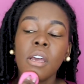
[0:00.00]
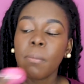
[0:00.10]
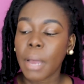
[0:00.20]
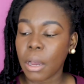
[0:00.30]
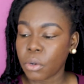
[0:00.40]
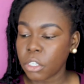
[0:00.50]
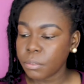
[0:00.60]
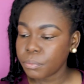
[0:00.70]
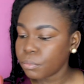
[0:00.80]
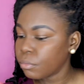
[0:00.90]
powder.
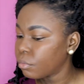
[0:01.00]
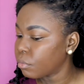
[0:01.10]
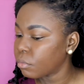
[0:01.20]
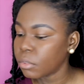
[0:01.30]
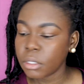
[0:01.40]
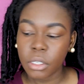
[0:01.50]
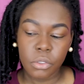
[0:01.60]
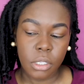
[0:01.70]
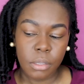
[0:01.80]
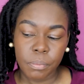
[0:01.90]
Can you
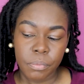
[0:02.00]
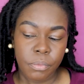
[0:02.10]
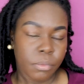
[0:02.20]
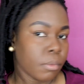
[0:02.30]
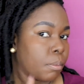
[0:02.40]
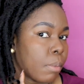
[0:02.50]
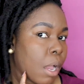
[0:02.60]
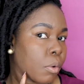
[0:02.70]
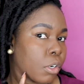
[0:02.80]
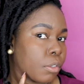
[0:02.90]
see?
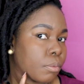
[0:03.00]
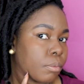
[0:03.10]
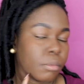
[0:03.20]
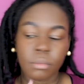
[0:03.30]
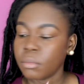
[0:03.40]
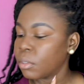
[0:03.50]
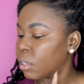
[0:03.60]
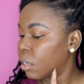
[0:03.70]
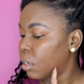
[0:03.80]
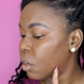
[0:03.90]
Powder,
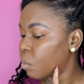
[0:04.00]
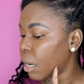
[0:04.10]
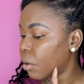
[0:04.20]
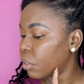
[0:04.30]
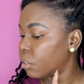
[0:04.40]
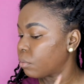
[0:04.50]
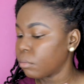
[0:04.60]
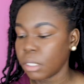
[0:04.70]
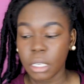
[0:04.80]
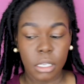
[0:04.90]
no powder.
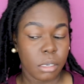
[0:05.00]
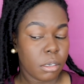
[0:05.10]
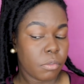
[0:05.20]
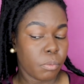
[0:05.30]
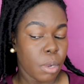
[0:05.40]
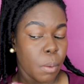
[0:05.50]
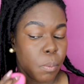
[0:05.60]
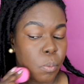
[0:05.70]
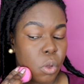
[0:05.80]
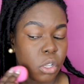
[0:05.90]
I think I did a
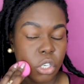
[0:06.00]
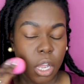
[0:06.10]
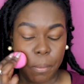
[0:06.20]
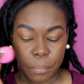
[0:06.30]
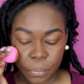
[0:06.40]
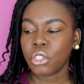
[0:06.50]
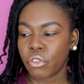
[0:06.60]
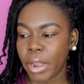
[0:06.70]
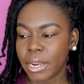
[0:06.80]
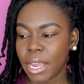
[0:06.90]
good job.
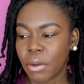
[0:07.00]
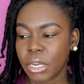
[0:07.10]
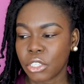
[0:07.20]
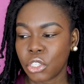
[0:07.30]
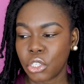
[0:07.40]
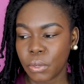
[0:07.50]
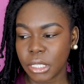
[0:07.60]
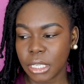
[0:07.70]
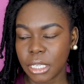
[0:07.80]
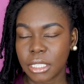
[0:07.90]
So right now it is
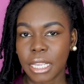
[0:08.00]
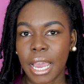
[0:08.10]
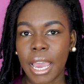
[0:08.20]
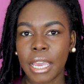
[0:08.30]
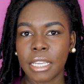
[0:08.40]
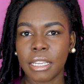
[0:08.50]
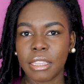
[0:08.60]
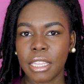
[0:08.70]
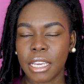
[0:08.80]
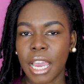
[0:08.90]
2:06. I
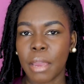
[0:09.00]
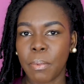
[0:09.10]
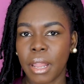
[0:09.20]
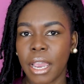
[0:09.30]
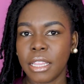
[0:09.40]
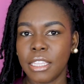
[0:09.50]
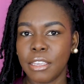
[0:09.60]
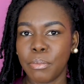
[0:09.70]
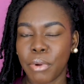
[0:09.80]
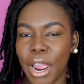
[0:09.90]
think I applied
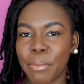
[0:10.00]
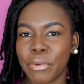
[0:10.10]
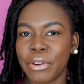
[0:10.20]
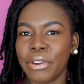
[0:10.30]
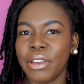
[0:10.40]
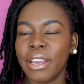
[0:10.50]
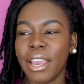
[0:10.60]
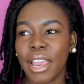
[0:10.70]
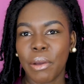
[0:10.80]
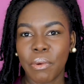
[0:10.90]
the primer
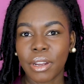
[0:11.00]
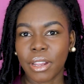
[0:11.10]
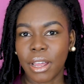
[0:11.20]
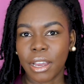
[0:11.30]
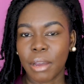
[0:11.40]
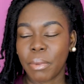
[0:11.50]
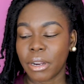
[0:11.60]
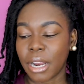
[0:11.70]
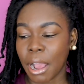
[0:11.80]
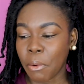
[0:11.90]
at 1 o'clock
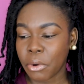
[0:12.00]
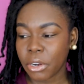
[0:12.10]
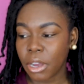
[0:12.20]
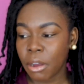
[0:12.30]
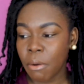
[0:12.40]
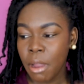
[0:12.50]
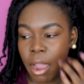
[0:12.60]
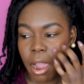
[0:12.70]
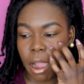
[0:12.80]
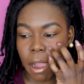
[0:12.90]
about an hour ago.
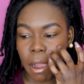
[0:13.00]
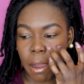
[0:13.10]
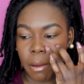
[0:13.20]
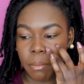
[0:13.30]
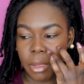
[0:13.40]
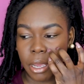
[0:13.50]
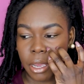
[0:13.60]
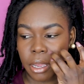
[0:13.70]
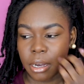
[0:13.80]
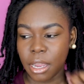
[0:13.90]

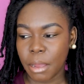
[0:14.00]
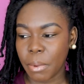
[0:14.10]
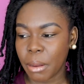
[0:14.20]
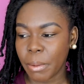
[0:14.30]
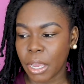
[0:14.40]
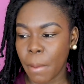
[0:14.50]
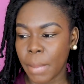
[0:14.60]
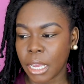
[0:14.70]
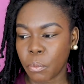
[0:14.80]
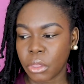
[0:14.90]
And I probably might come
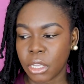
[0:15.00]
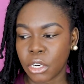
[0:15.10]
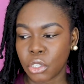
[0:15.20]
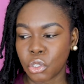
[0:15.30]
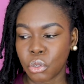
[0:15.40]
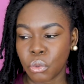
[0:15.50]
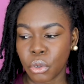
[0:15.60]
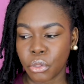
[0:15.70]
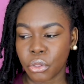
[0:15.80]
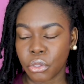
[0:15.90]
back within
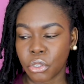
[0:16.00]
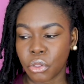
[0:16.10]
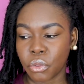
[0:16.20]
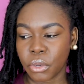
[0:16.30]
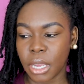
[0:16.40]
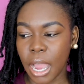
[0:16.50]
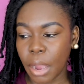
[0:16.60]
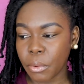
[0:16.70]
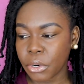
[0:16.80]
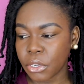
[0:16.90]
2 to 3
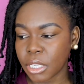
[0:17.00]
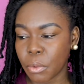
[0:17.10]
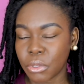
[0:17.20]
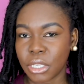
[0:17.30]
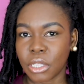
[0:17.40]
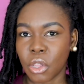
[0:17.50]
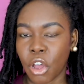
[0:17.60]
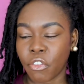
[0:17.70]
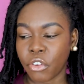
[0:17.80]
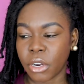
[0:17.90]
hours. I won't take
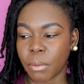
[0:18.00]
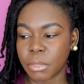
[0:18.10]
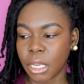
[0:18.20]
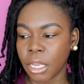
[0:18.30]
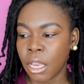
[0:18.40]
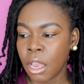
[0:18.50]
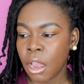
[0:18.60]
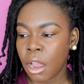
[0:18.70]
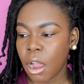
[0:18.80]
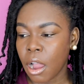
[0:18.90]
long for an update.
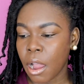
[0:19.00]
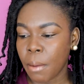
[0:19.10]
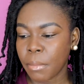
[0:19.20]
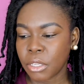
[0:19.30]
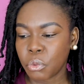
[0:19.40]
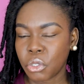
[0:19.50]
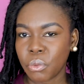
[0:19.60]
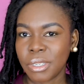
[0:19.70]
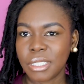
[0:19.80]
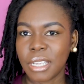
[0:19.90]
And we just
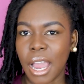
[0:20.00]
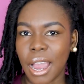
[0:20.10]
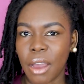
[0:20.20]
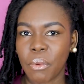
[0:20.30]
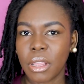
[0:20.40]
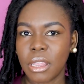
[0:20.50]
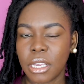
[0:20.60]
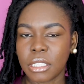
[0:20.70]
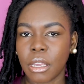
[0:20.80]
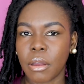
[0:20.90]
want to see how
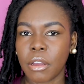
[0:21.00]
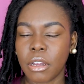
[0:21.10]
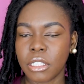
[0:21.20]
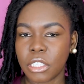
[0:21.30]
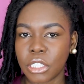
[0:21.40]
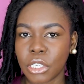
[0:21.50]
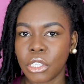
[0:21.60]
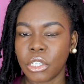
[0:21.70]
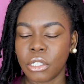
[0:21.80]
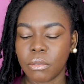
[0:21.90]
this
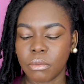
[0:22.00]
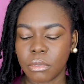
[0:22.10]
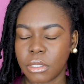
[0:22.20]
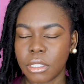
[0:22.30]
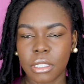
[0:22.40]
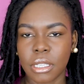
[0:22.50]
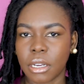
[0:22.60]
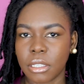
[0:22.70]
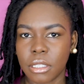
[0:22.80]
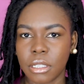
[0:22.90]
concealer, this is
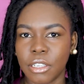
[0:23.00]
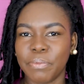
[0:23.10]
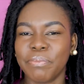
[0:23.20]
not concealer,